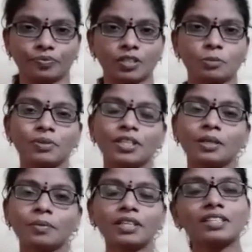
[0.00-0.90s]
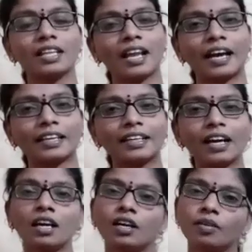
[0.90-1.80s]
Sphere means like a
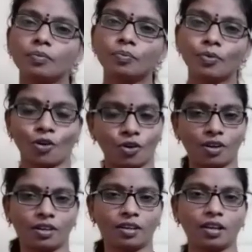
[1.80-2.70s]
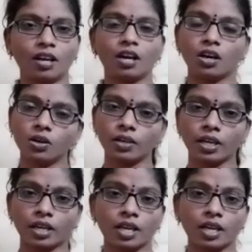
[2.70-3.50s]
ball. Okay,